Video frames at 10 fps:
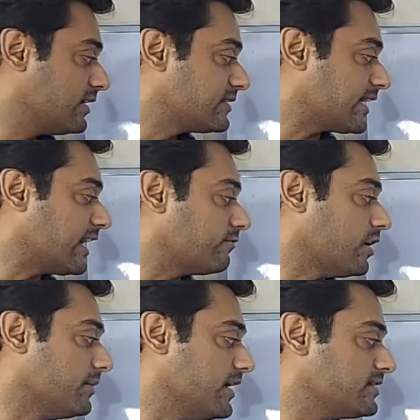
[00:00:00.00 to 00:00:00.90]
Second
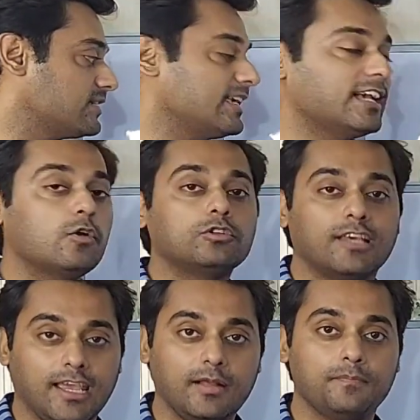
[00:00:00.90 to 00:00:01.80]
verb is
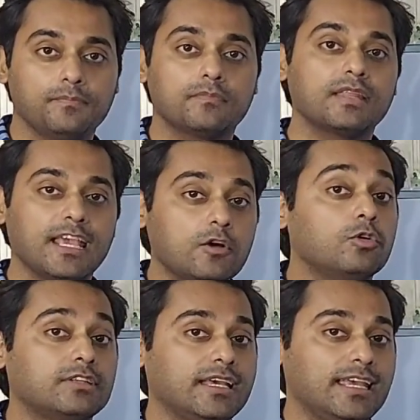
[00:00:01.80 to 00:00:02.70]
écouter.
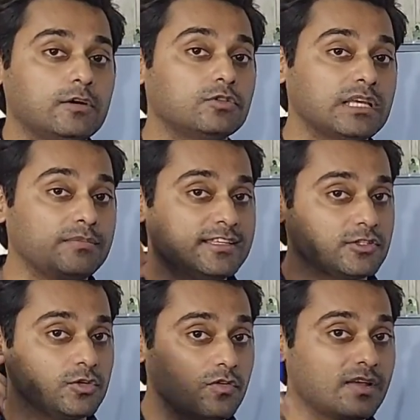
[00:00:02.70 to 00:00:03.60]
Écouter. Écouter means
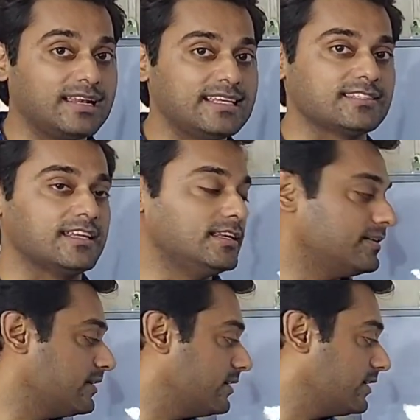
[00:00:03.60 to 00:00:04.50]
to listen.
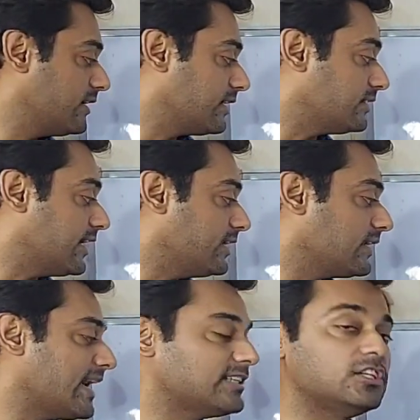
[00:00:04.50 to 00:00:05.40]

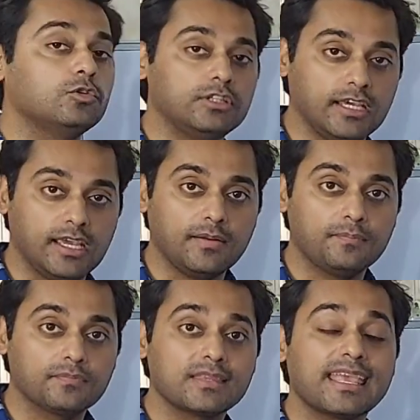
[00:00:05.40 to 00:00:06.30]
Then étudier.
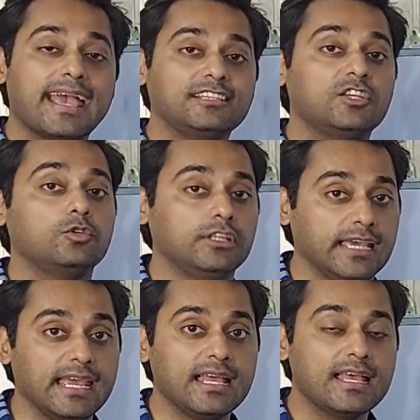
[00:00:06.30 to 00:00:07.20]

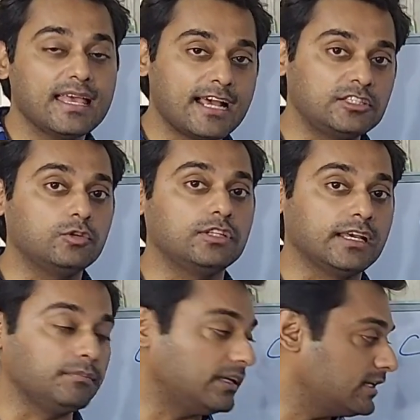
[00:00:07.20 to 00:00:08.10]
Étudier.
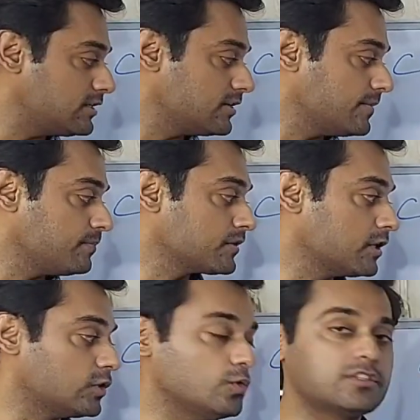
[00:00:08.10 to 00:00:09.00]
Étudier means
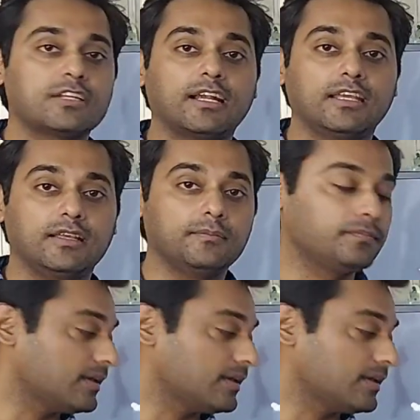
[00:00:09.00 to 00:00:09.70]
to study.